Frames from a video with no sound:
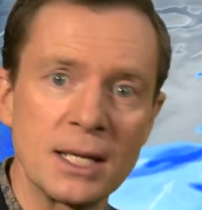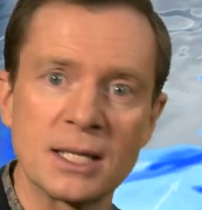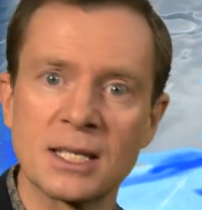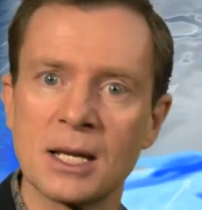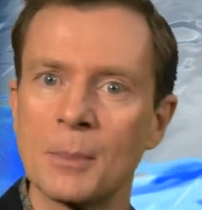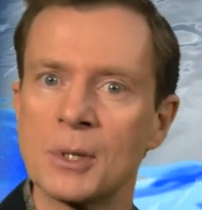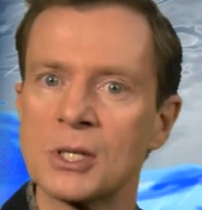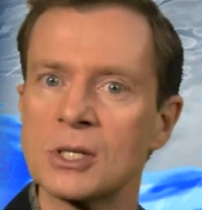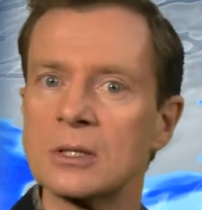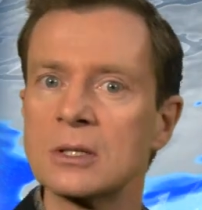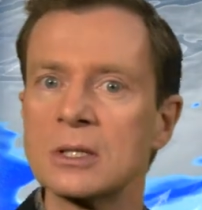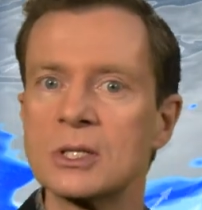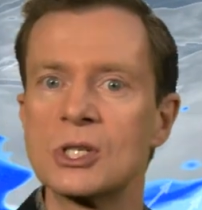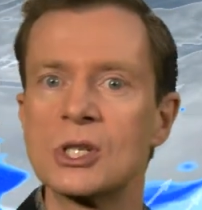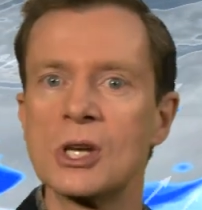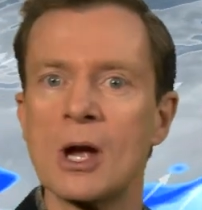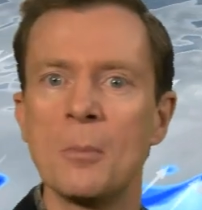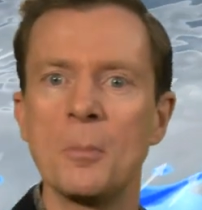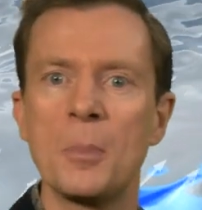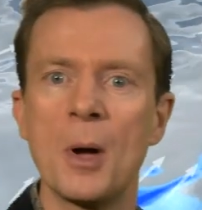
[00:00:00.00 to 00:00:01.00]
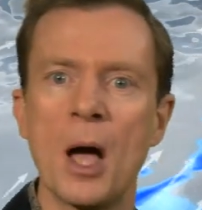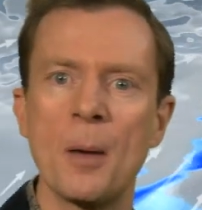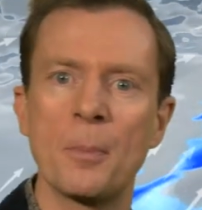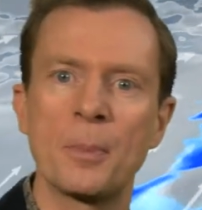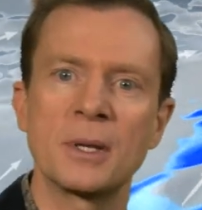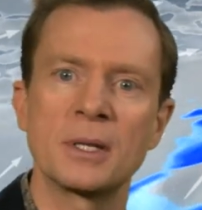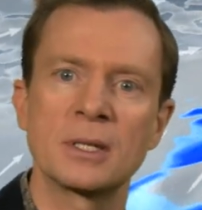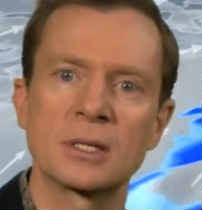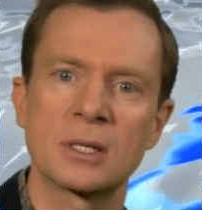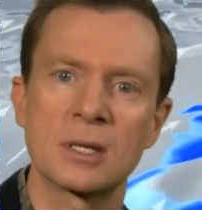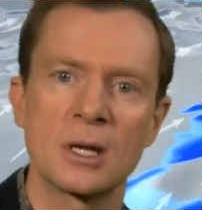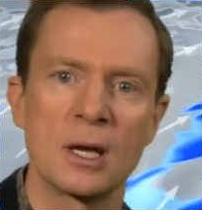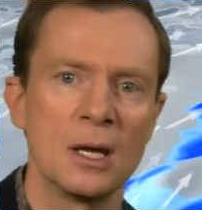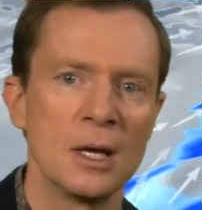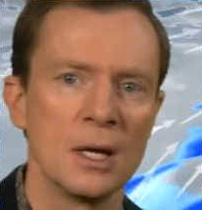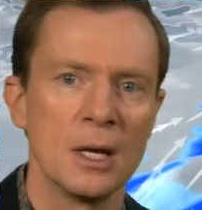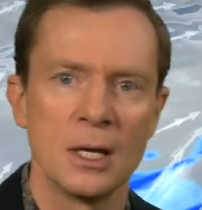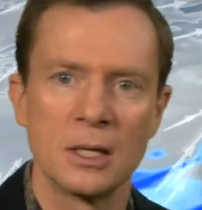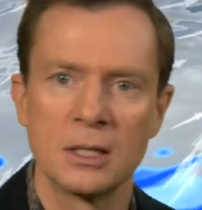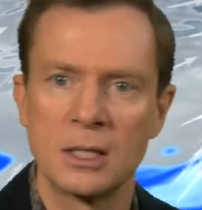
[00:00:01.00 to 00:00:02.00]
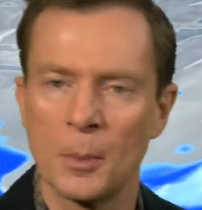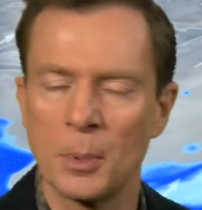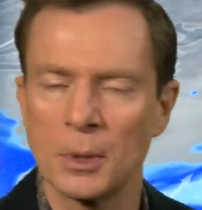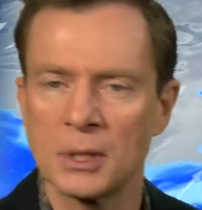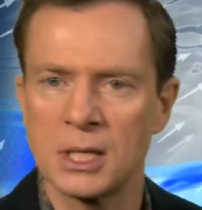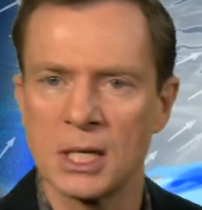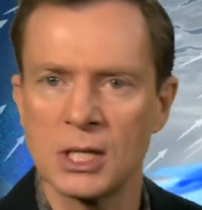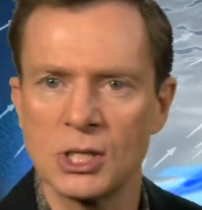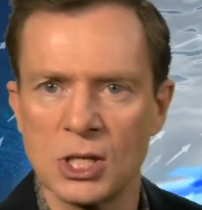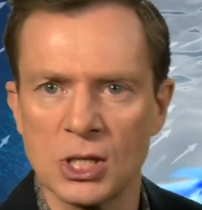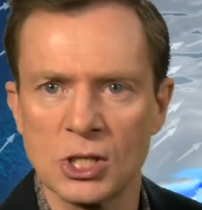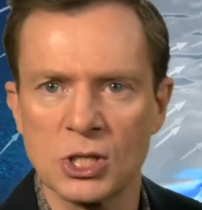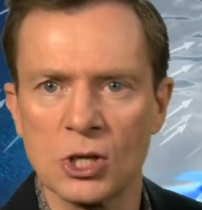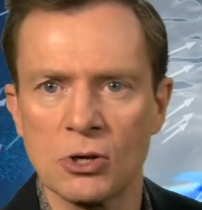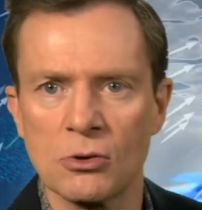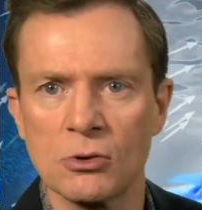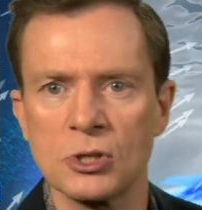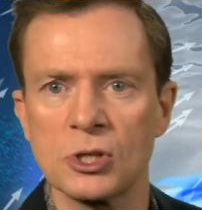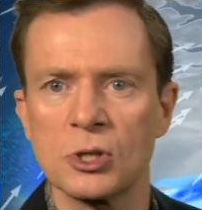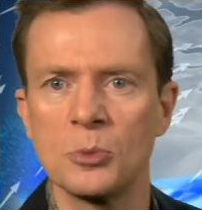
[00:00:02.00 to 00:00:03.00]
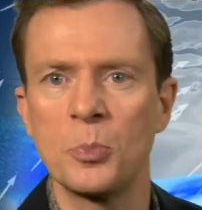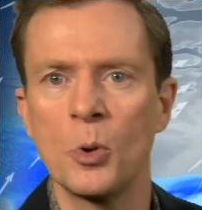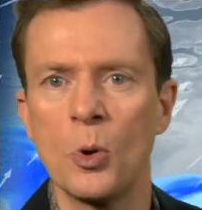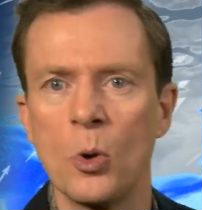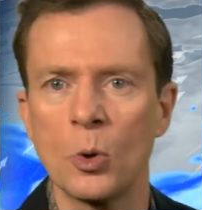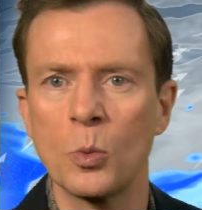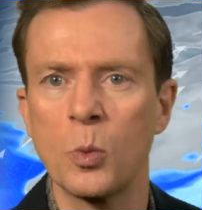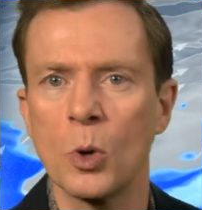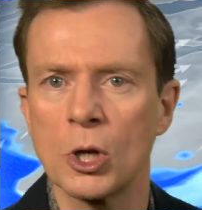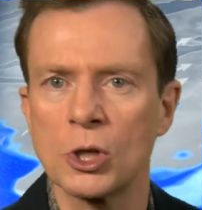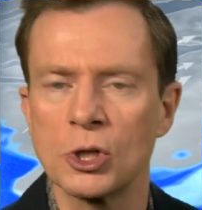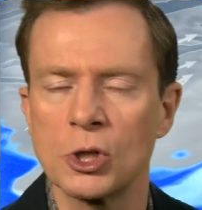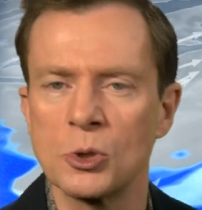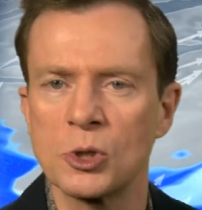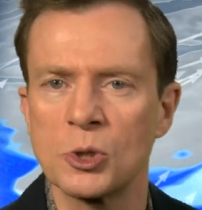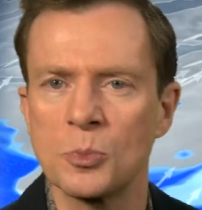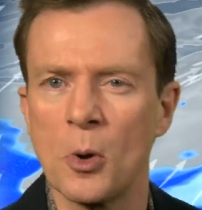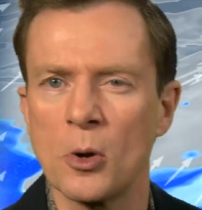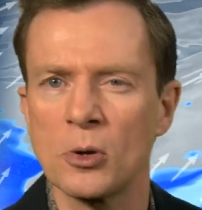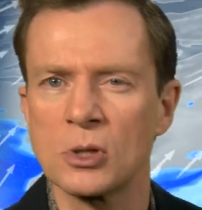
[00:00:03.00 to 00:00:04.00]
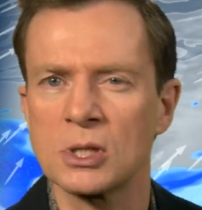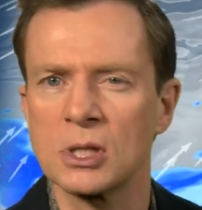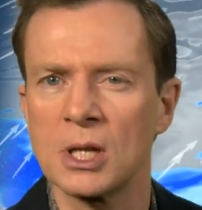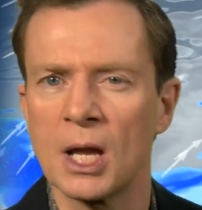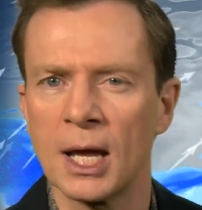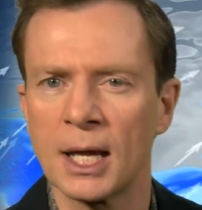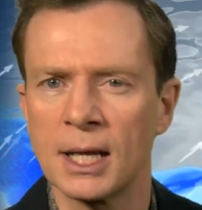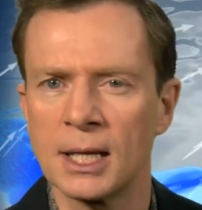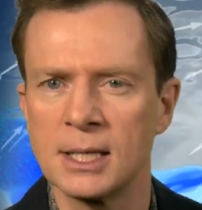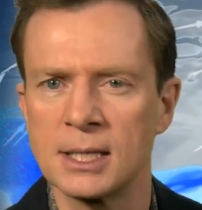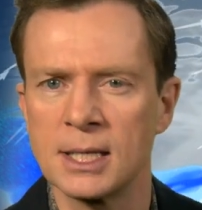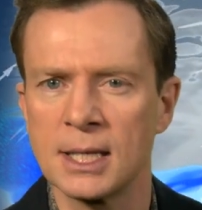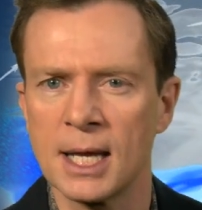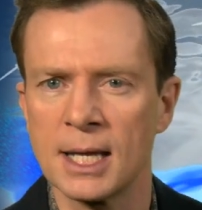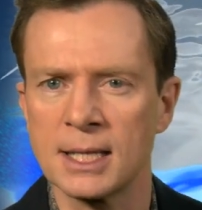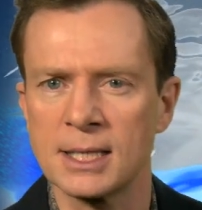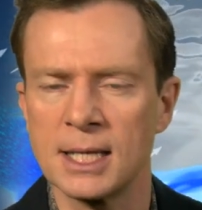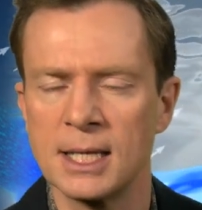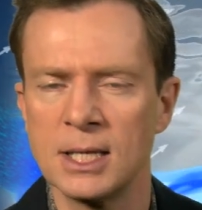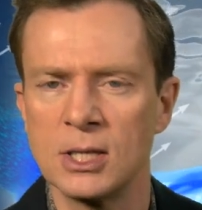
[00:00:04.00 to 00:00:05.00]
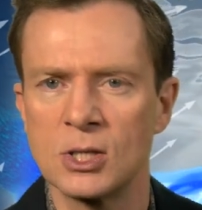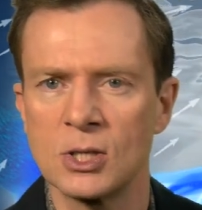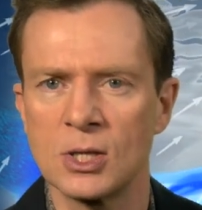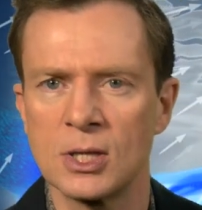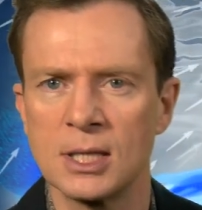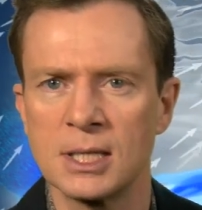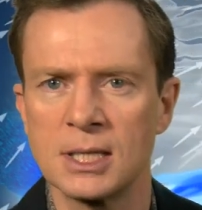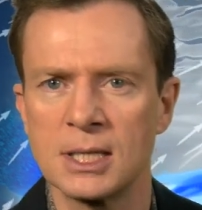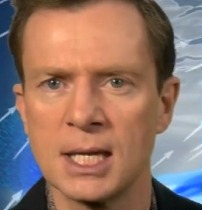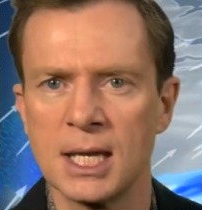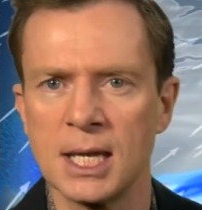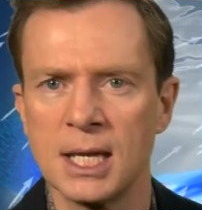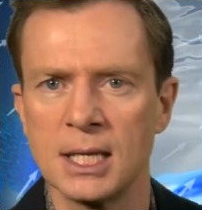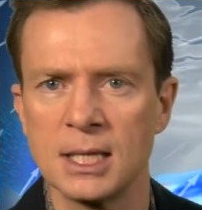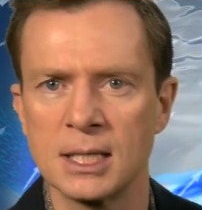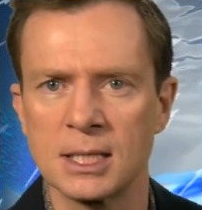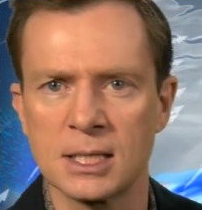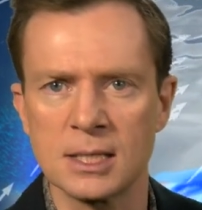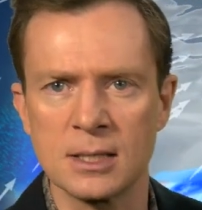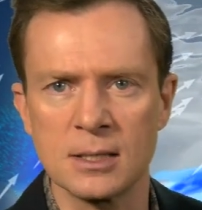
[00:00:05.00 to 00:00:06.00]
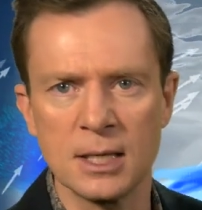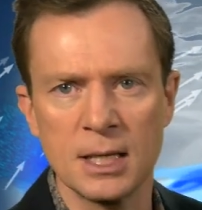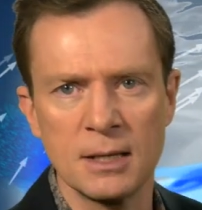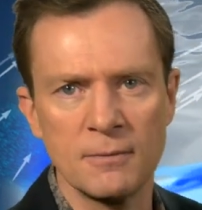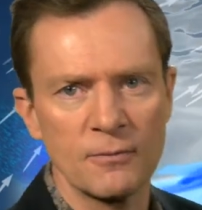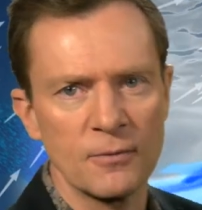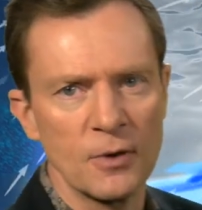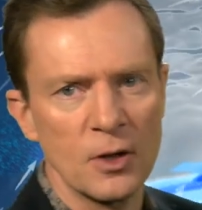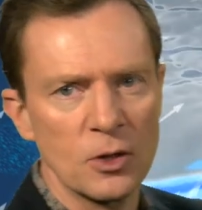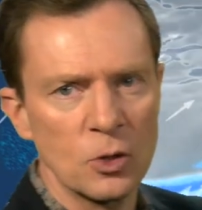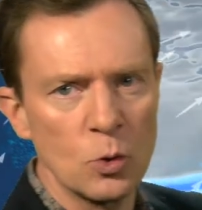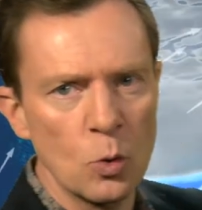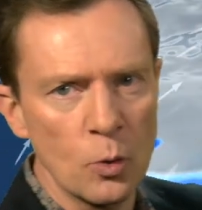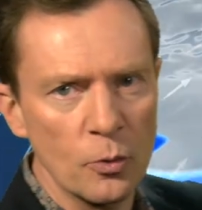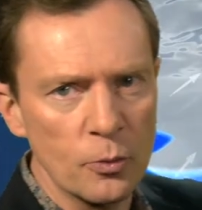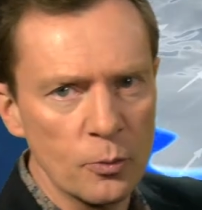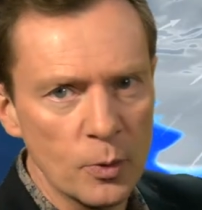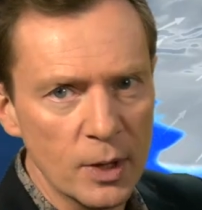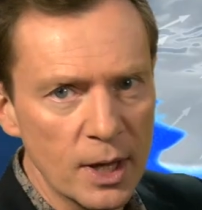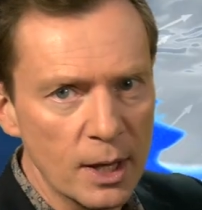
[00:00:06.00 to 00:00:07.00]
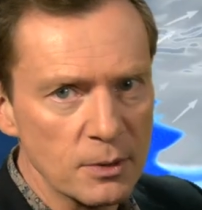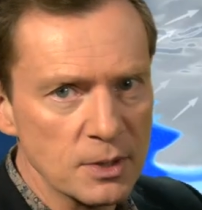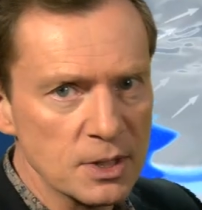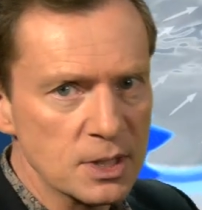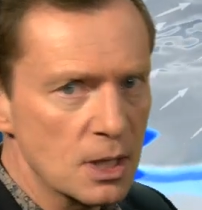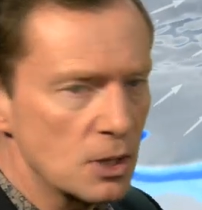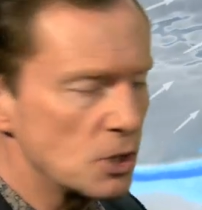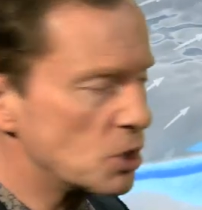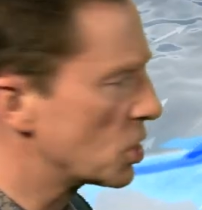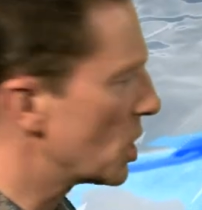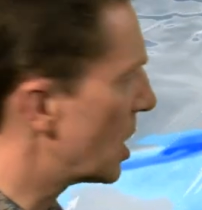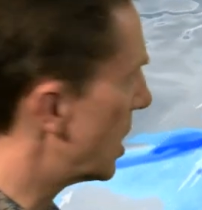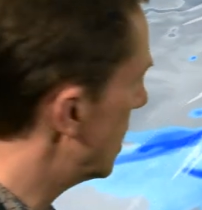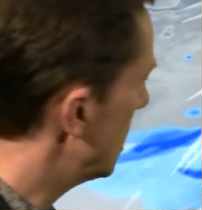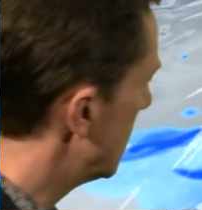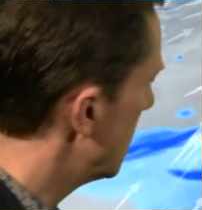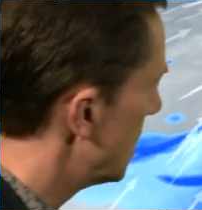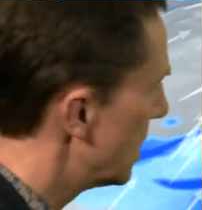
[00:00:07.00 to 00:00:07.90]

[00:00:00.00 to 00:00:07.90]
and temperatures will jump up into double digits across the board. One or two spots likely to get into the teens, even further north without the sunshine.